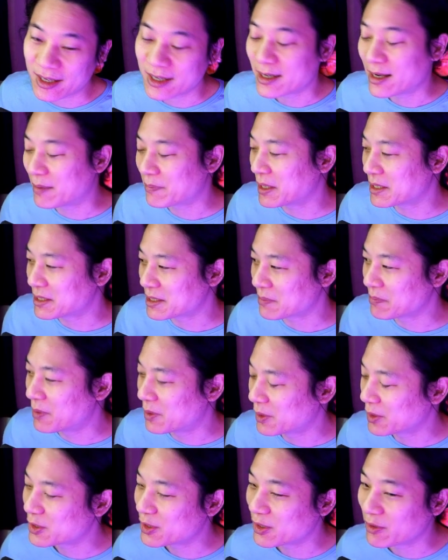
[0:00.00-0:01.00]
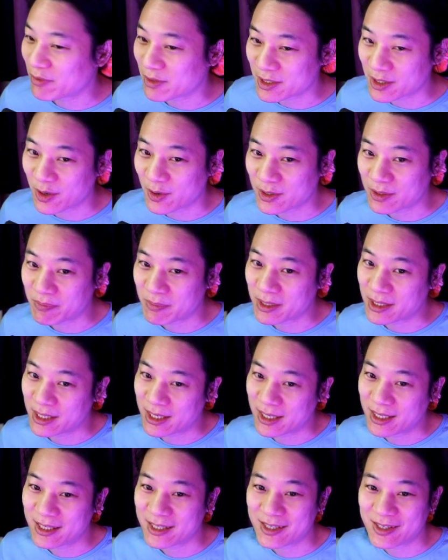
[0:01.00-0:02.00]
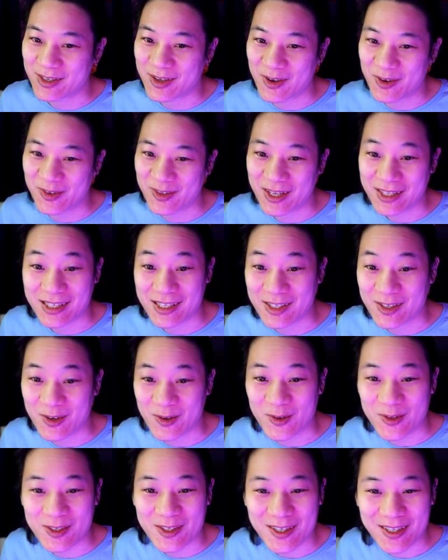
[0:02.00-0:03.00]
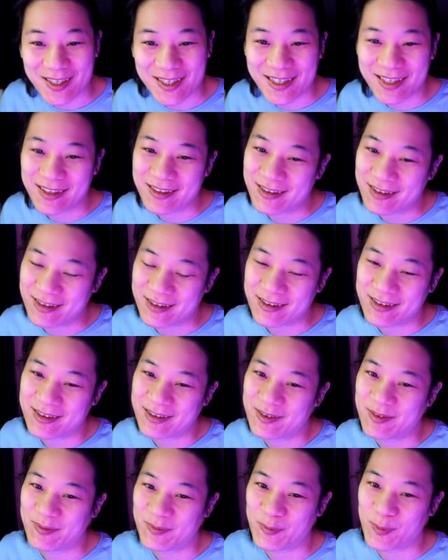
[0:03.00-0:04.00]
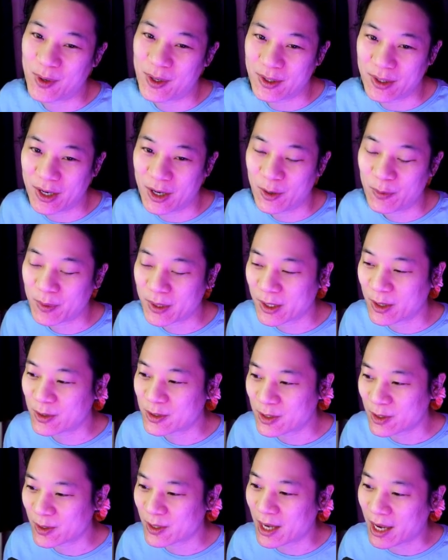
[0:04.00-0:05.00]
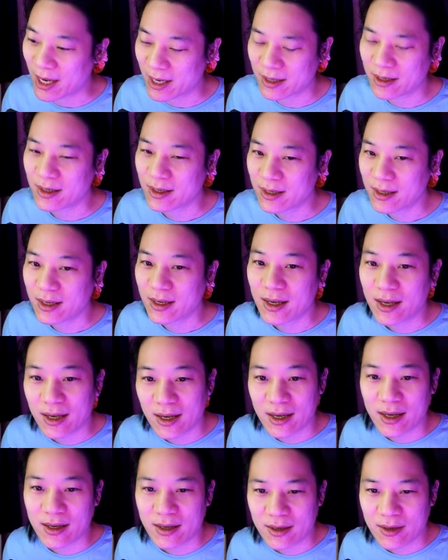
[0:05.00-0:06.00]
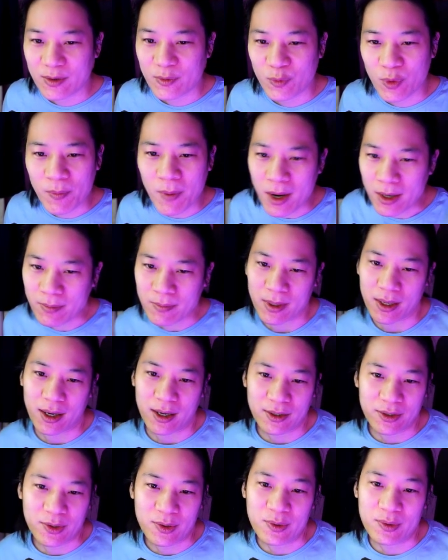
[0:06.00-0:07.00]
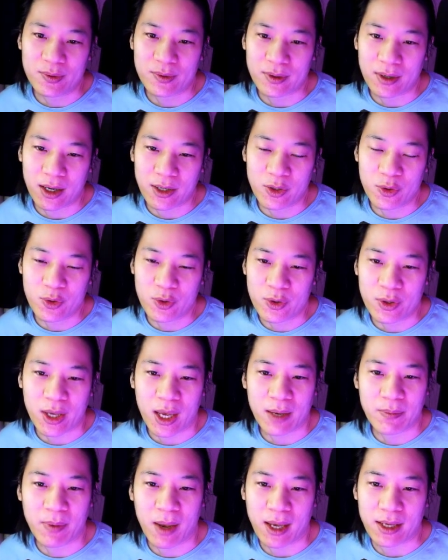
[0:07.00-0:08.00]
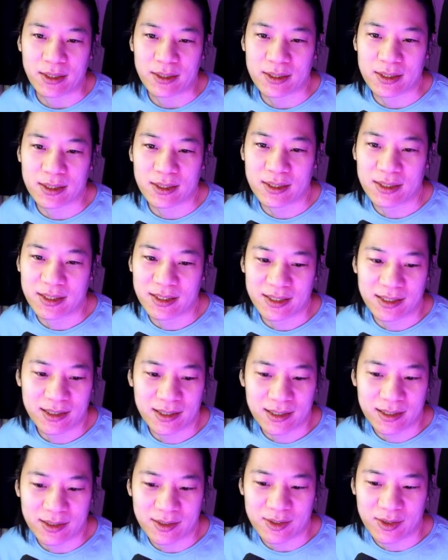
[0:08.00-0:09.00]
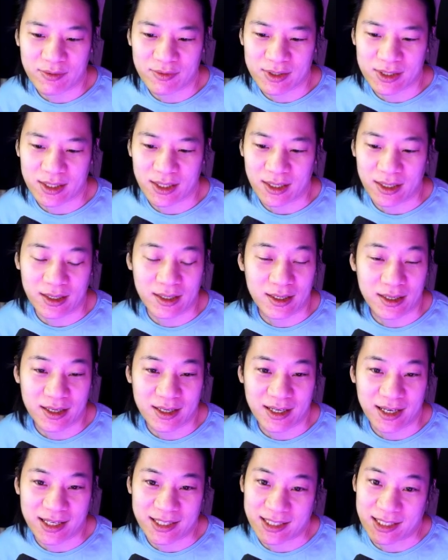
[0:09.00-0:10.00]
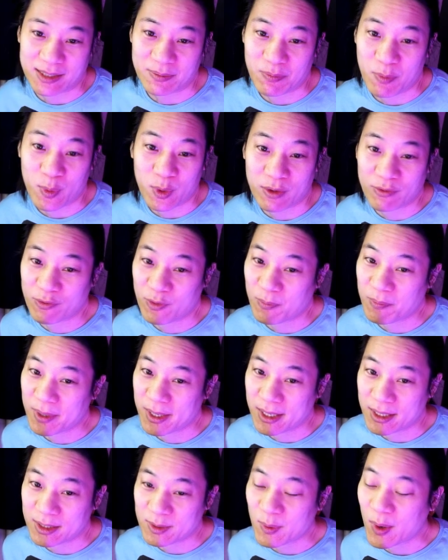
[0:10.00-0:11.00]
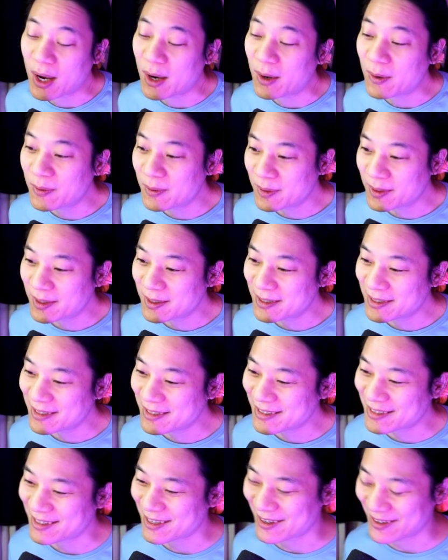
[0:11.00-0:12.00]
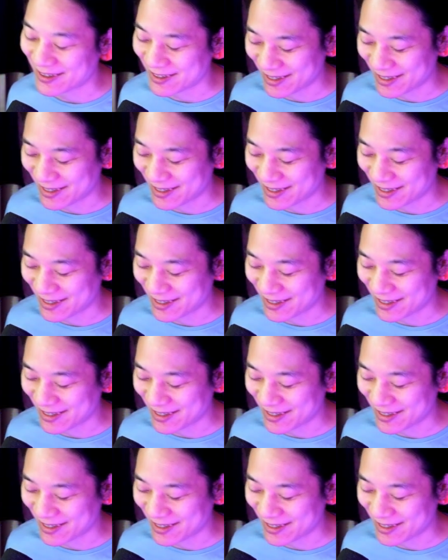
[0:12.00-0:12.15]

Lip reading: I'm guessing Morning Shift is not as busy, so that is good. Well, I hope it goes okay. Remind me, are you UK based? Because obviously it is morning for me as well. So,